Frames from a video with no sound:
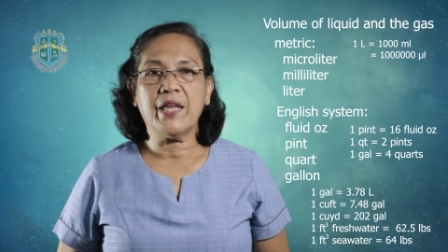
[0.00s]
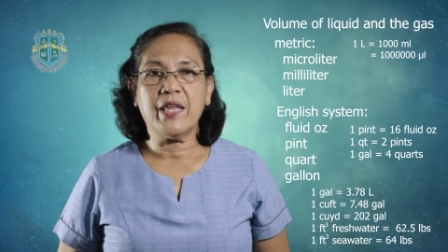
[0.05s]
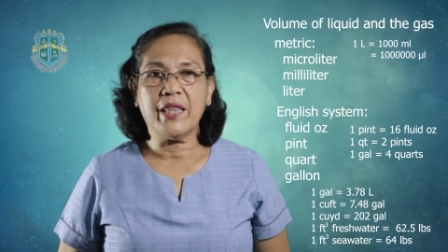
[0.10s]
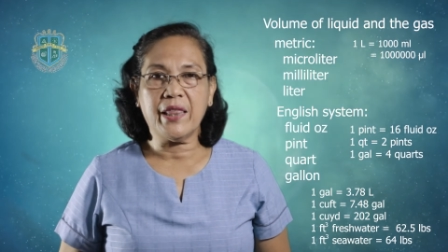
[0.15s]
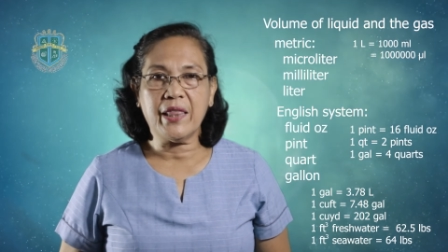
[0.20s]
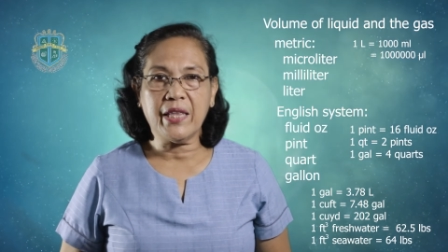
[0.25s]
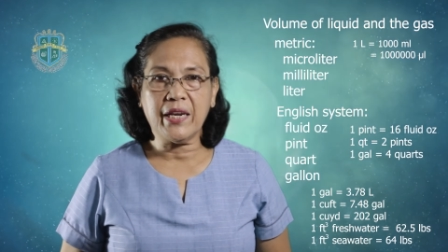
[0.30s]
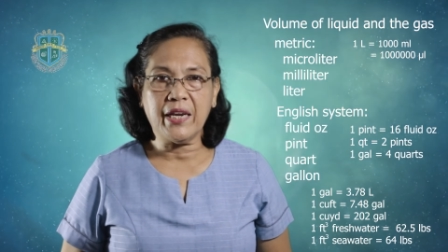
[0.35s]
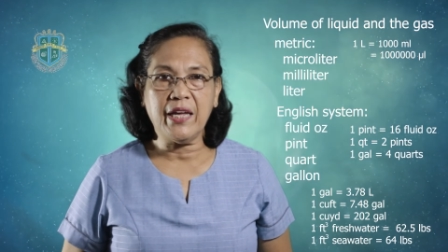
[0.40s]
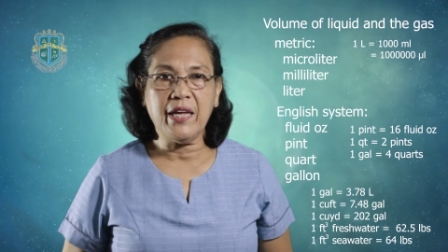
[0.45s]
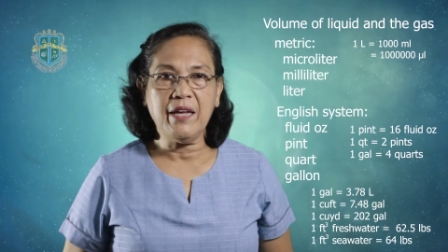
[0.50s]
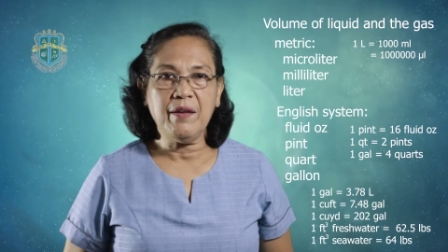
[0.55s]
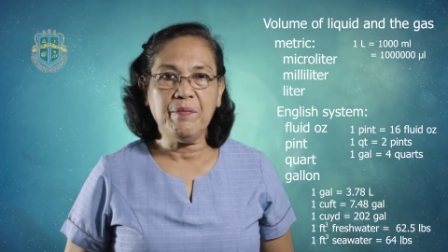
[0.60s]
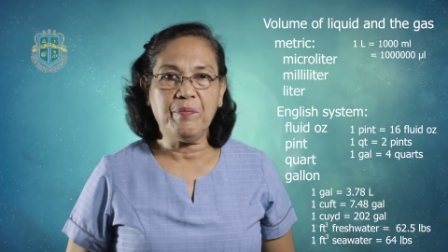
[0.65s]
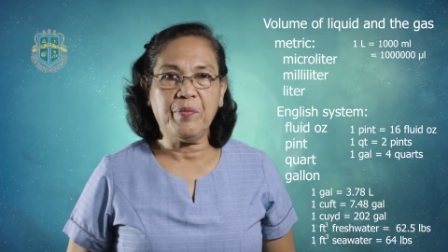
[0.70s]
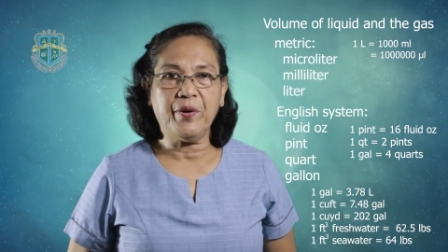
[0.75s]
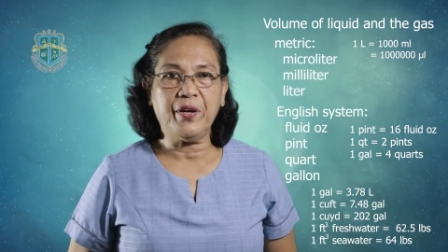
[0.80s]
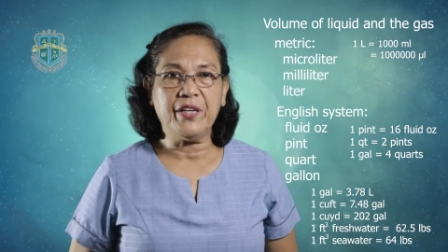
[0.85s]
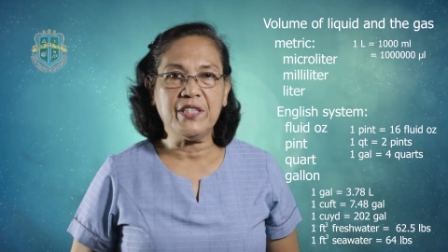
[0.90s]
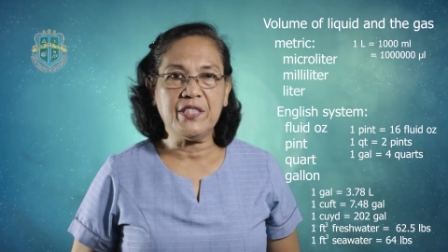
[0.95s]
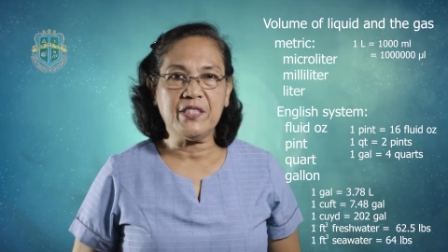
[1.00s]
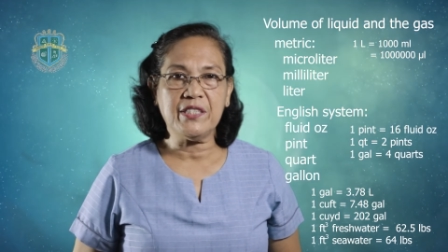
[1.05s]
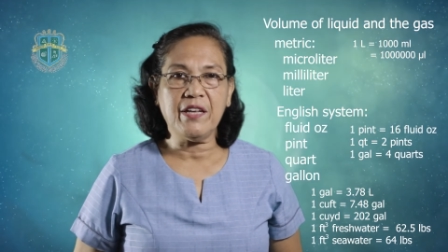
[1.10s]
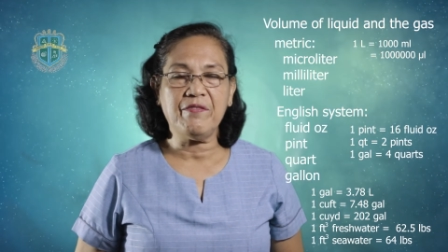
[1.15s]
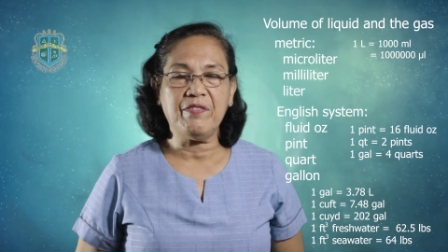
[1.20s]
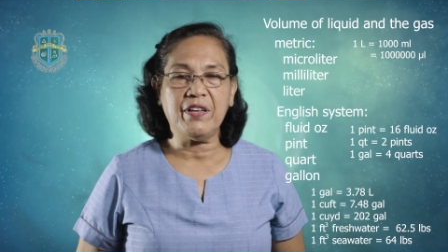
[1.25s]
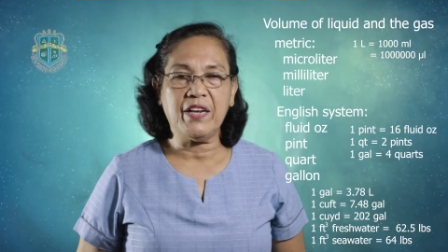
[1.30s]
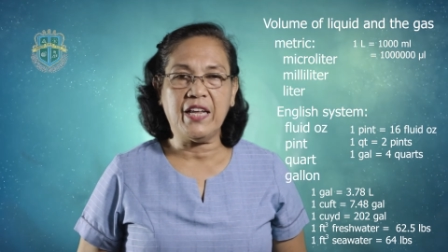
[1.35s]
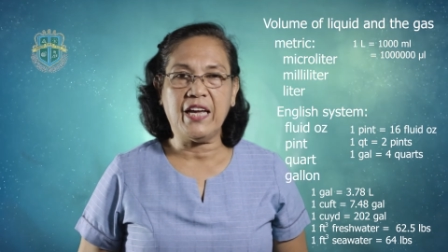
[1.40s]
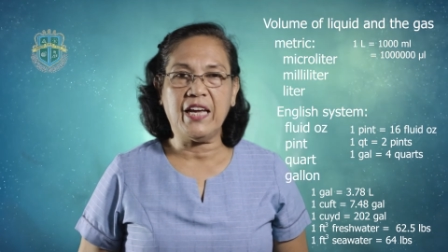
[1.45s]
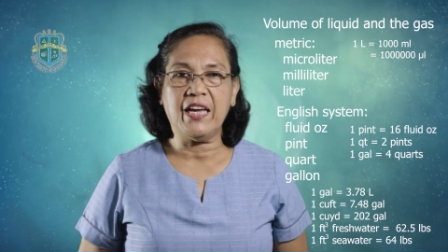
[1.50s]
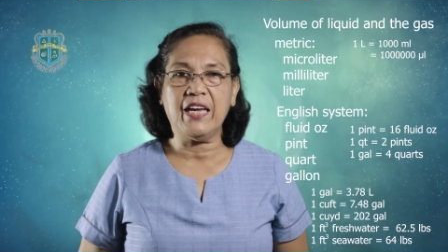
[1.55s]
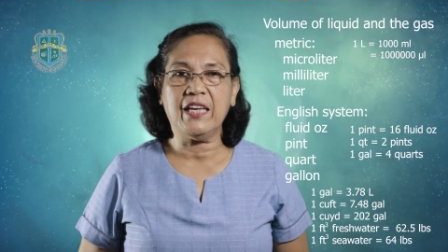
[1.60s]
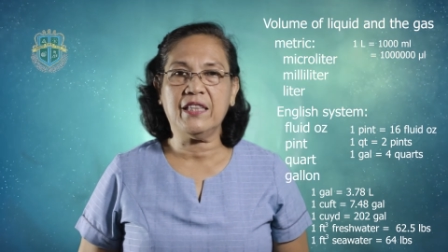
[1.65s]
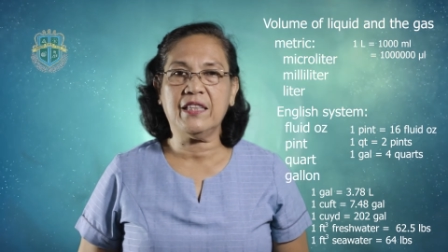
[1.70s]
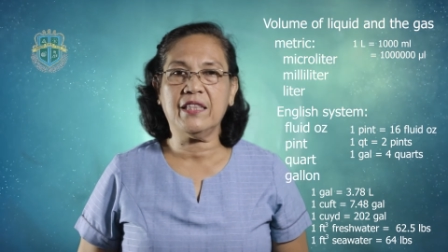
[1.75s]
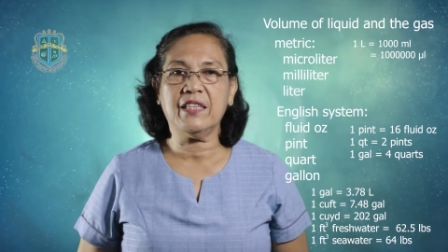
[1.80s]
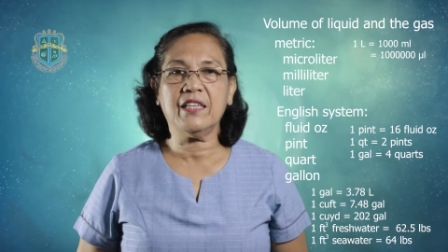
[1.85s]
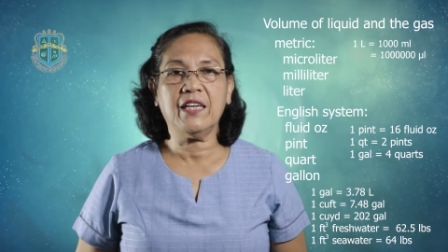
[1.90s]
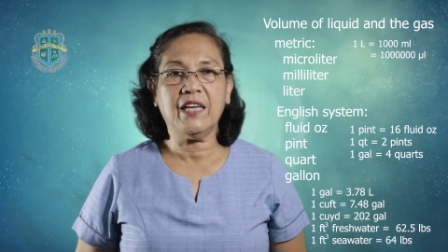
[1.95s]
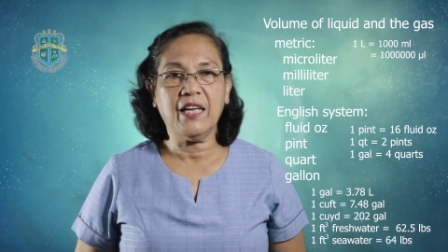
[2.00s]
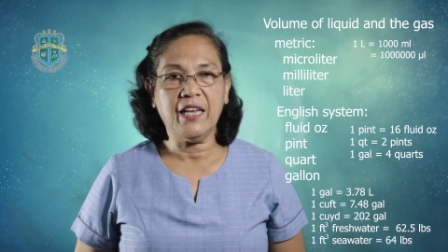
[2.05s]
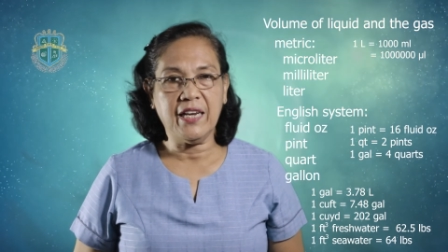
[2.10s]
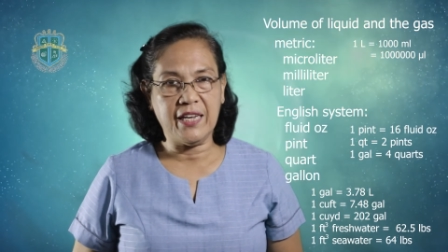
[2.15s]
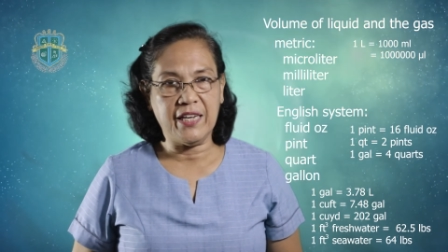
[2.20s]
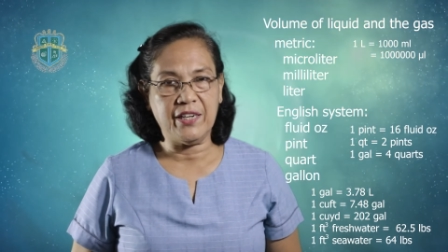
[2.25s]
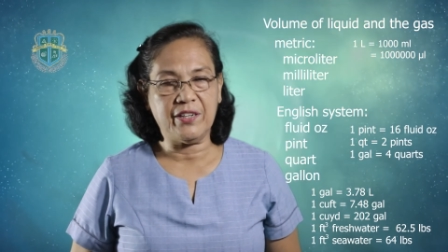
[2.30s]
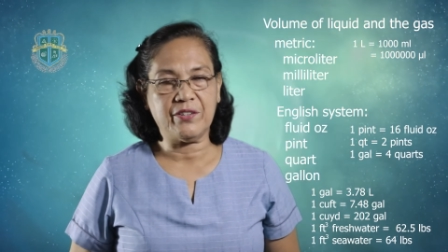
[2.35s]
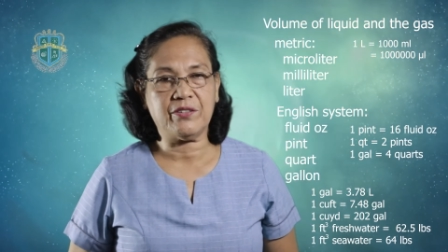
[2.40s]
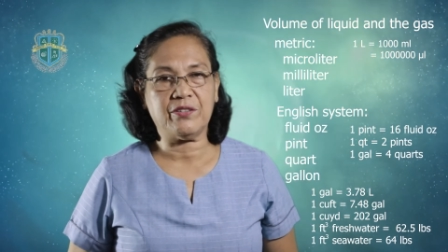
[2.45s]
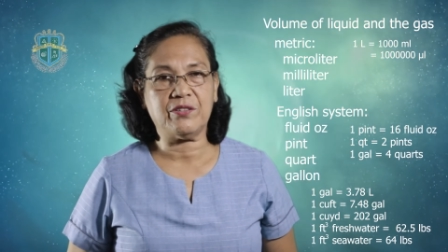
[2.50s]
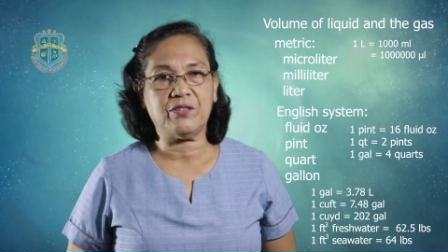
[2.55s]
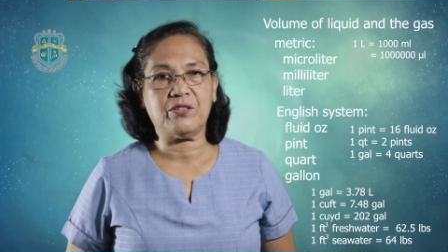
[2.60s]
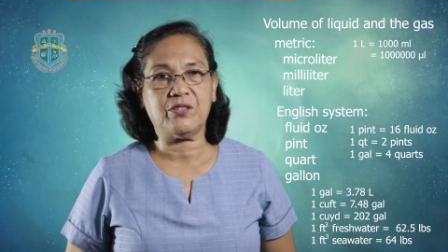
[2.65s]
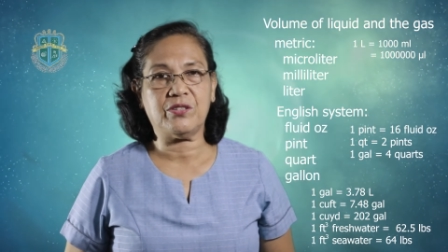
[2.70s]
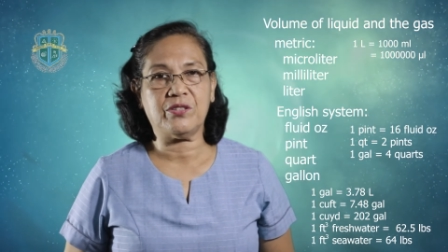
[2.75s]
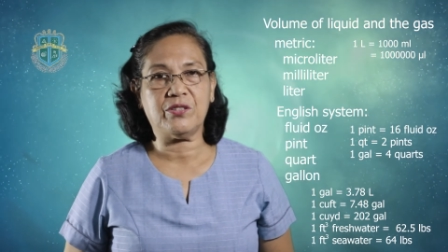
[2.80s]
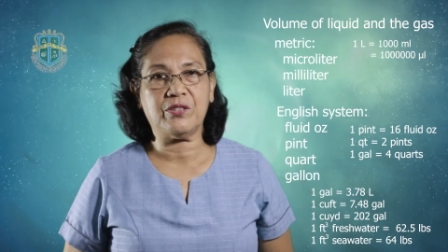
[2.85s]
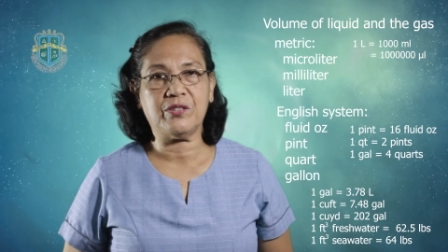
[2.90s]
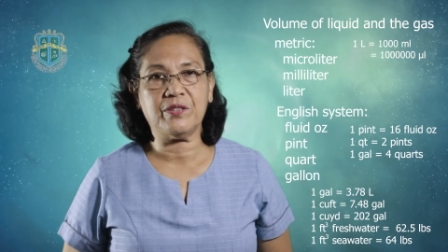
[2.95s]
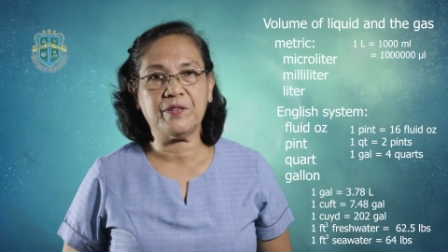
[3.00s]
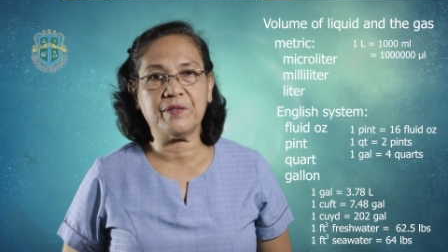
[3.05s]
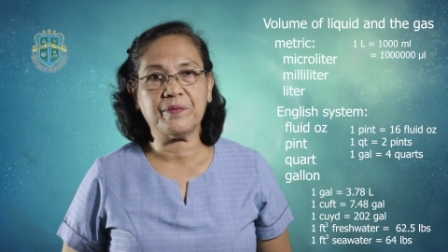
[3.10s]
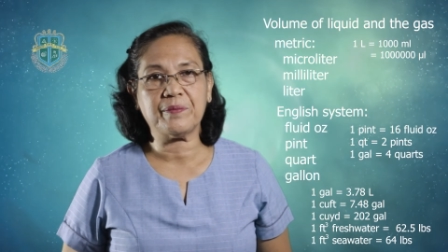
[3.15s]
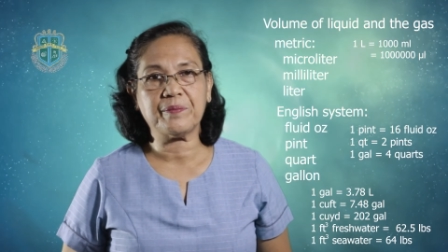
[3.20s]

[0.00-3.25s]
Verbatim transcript: 3.78 liters.